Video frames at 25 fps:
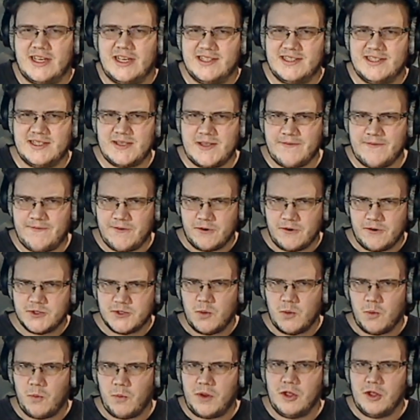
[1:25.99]
This is the
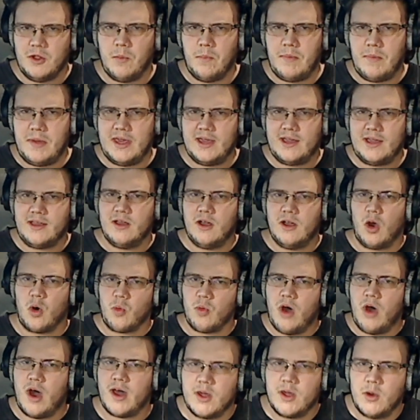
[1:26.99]
first real big
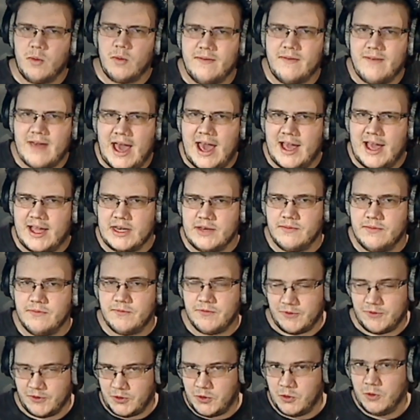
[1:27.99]
errata we've had
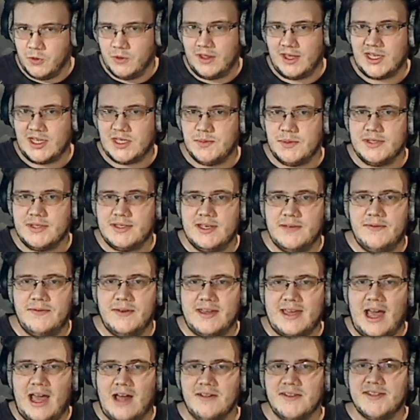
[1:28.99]
for Duel Links
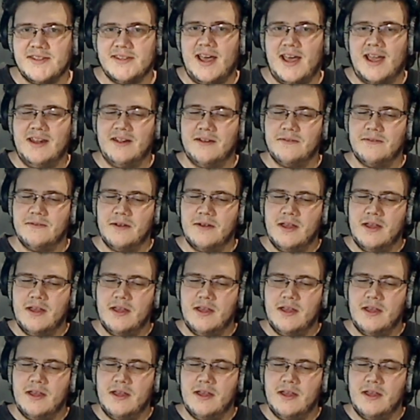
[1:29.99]
specific, outside of